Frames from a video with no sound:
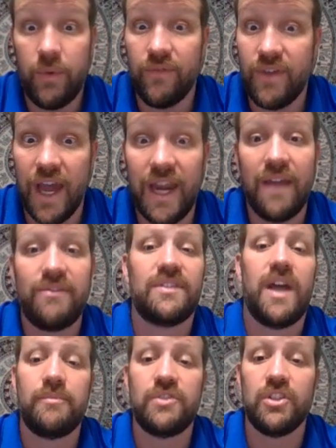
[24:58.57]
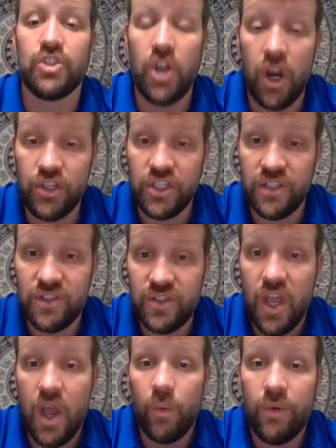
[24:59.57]
We've got to have these opposite charges.
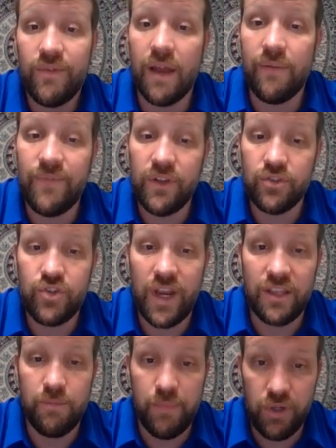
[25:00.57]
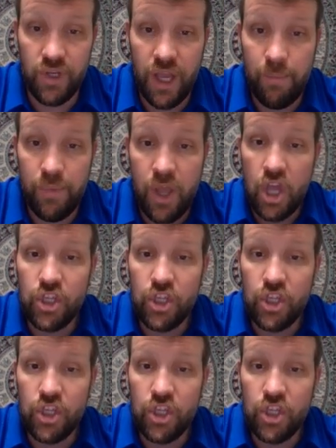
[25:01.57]
We've got field strength buildup.